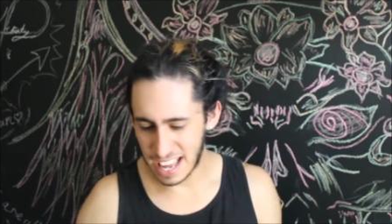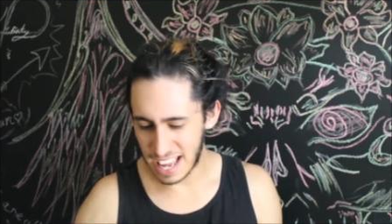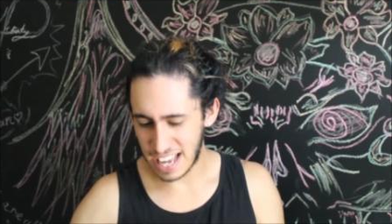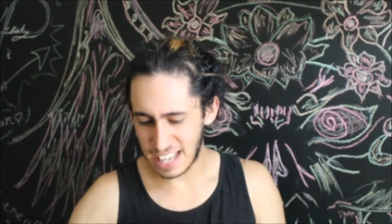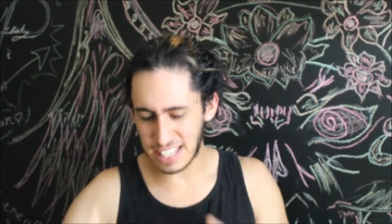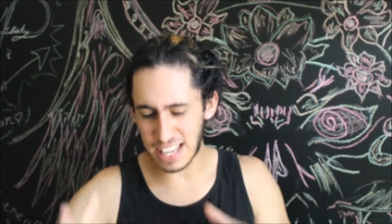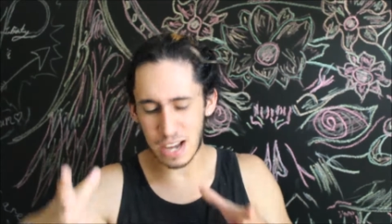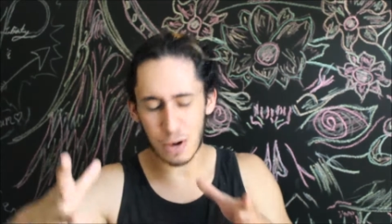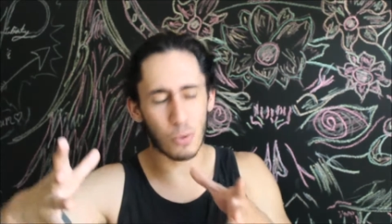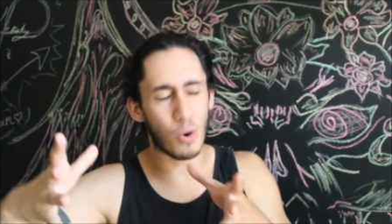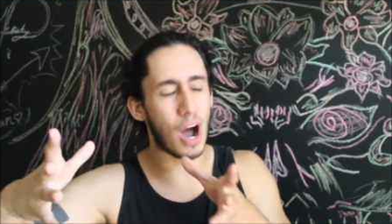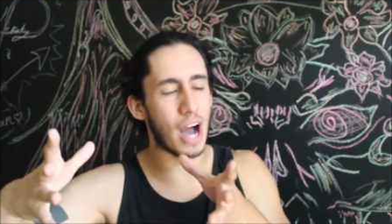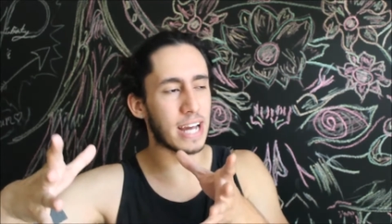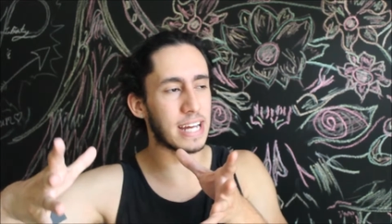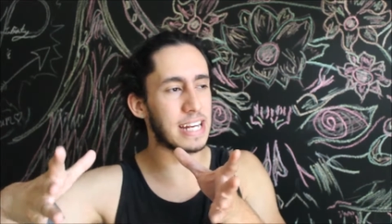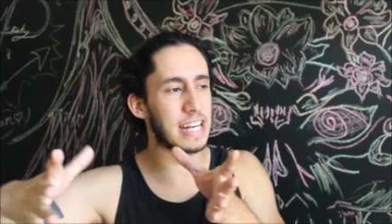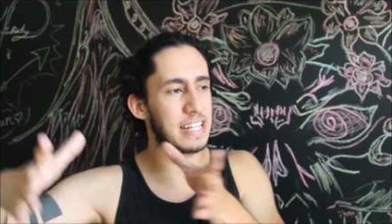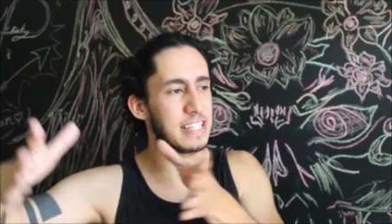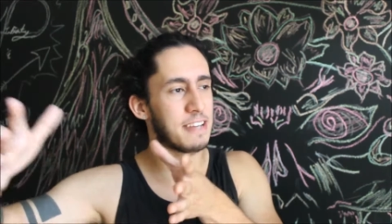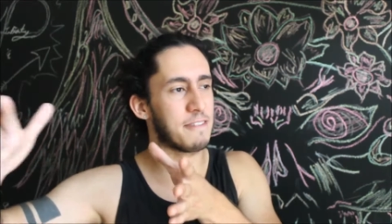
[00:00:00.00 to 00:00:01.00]
It's like
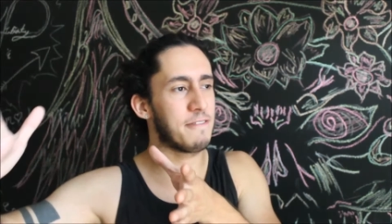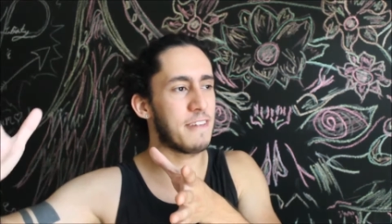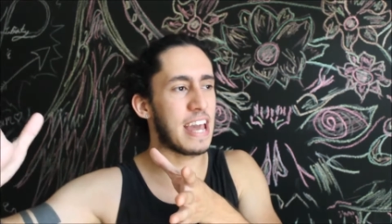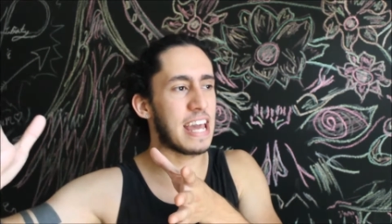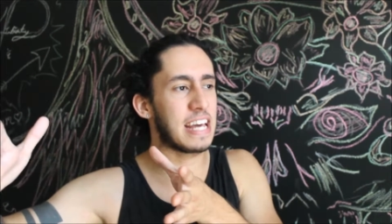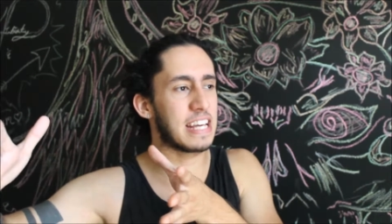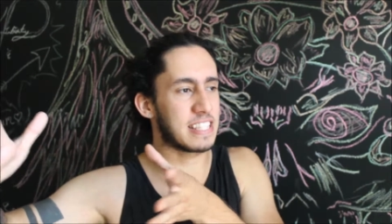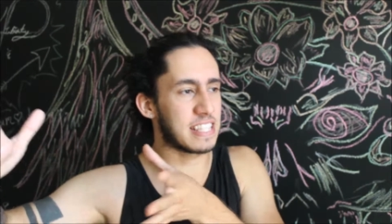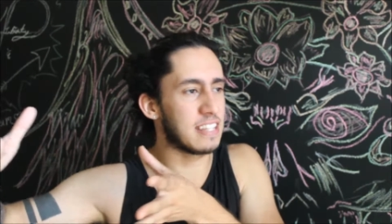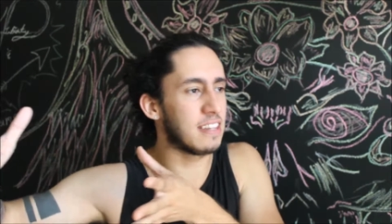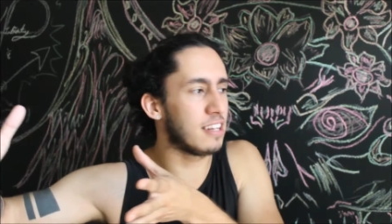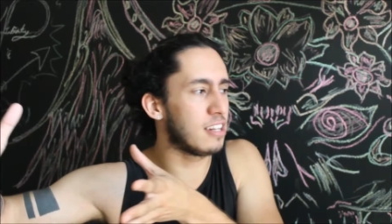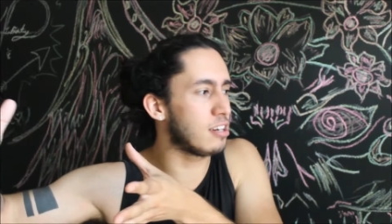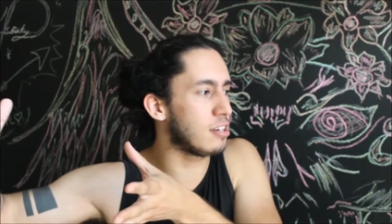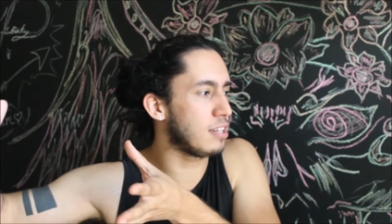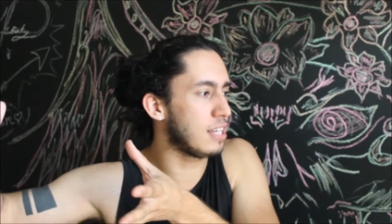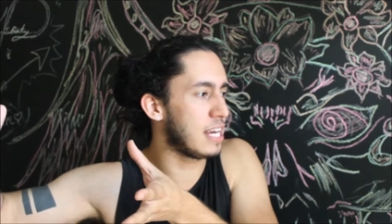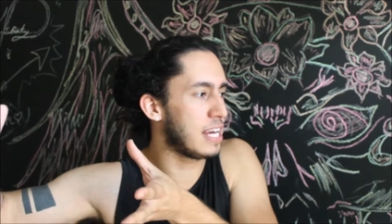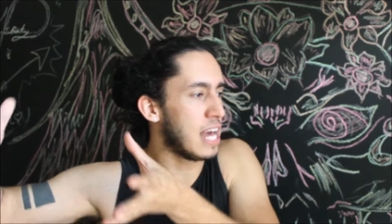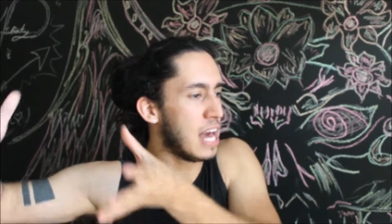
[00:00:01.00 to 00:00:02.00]
walking into Vegas and
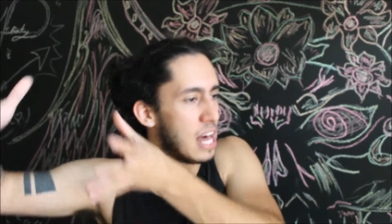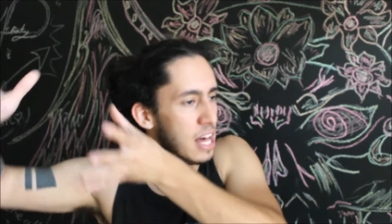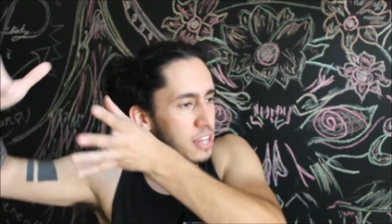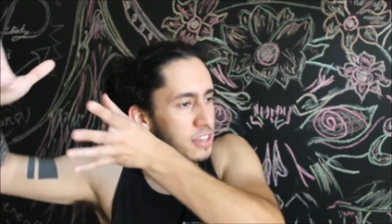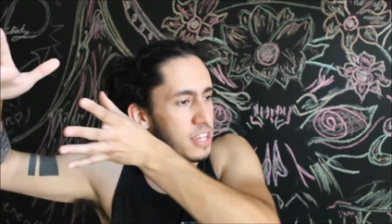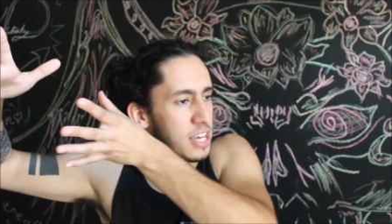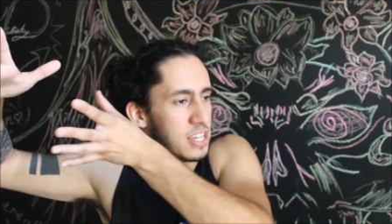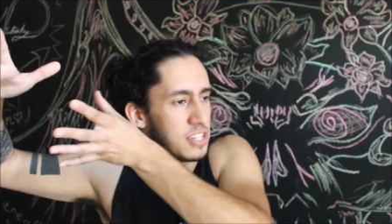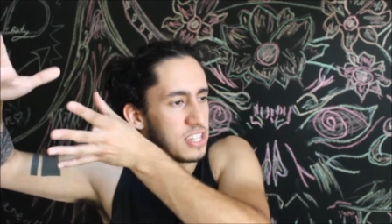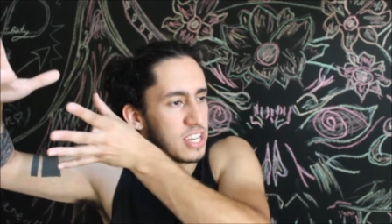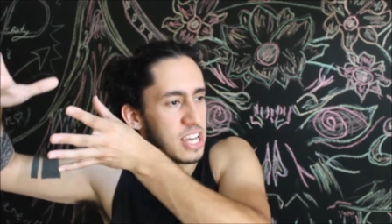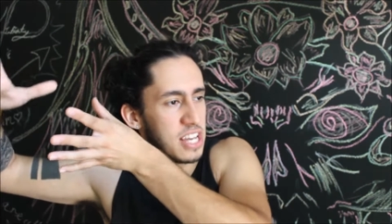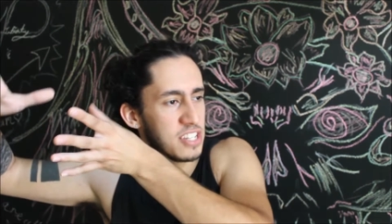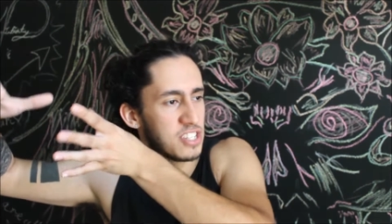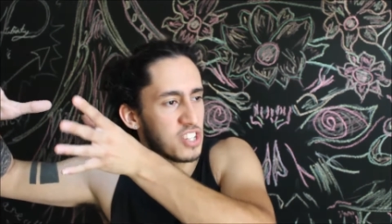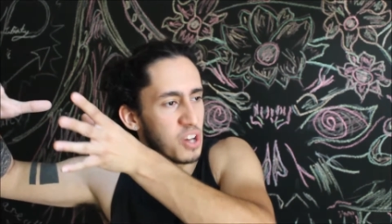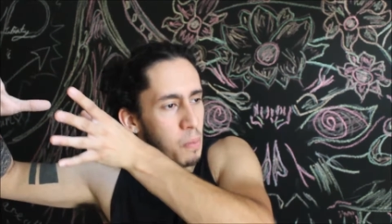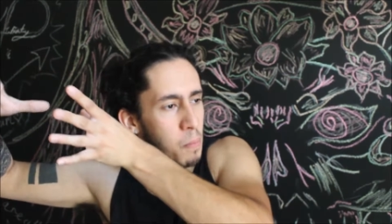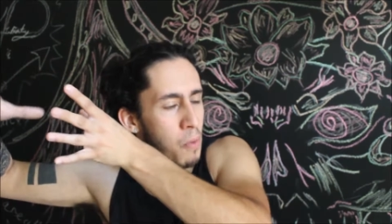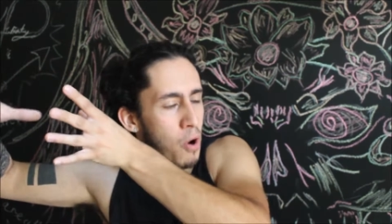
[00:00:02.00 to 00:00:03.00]
literally this is
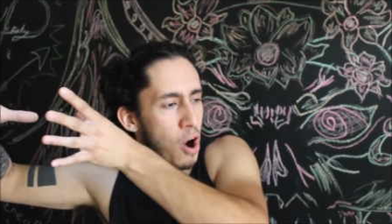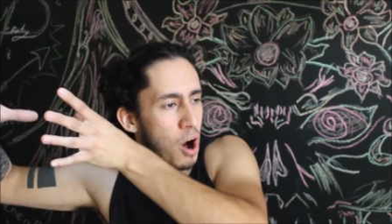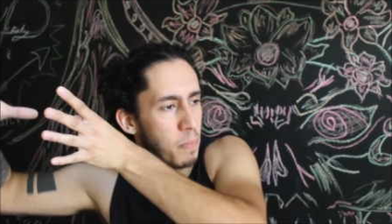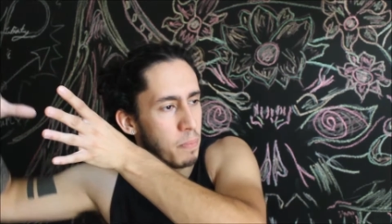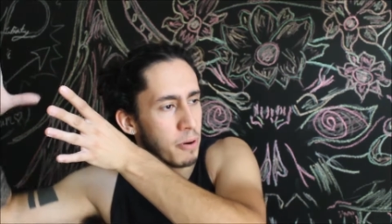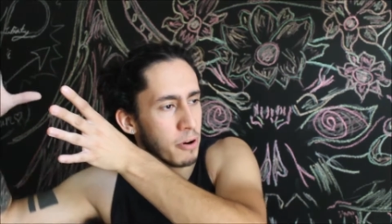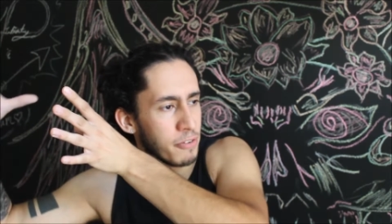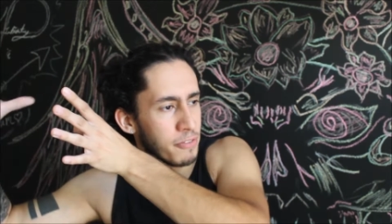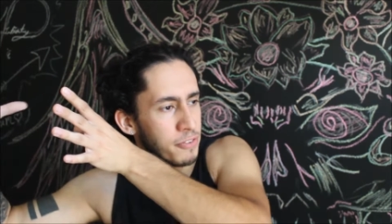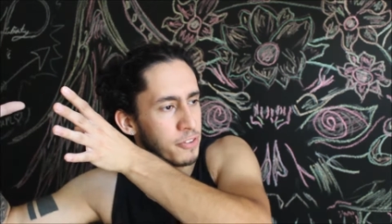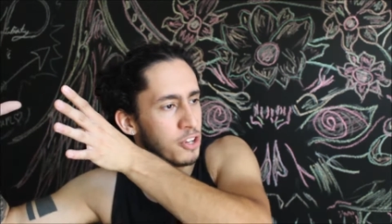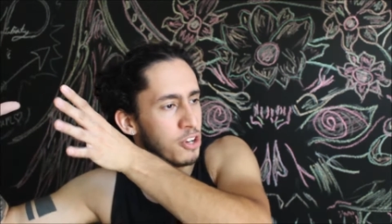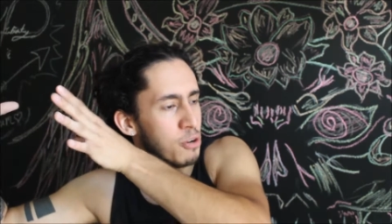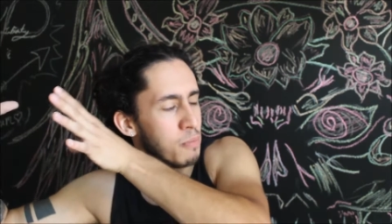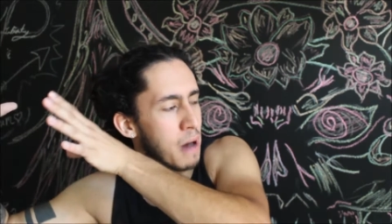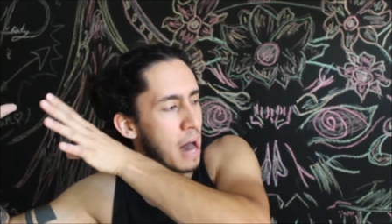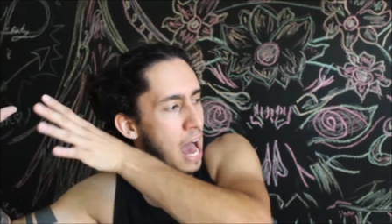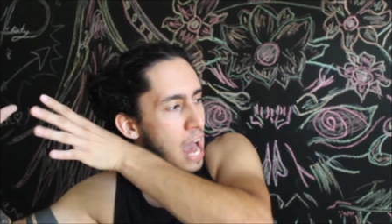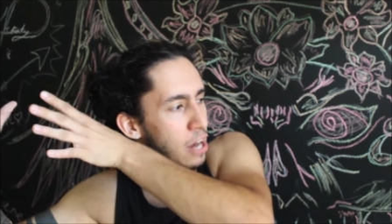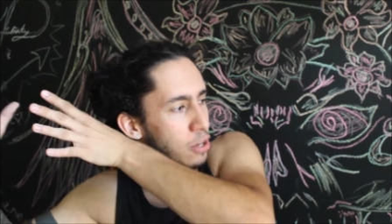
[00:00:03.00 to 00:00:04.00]
the mall
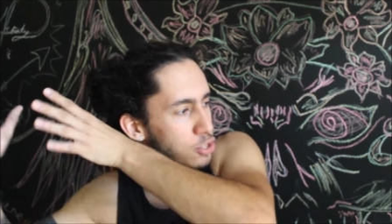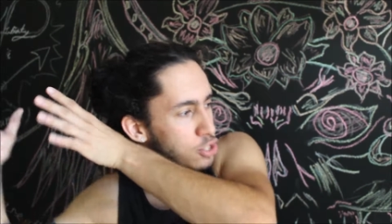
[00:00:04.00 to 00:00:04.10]
perfume aisle.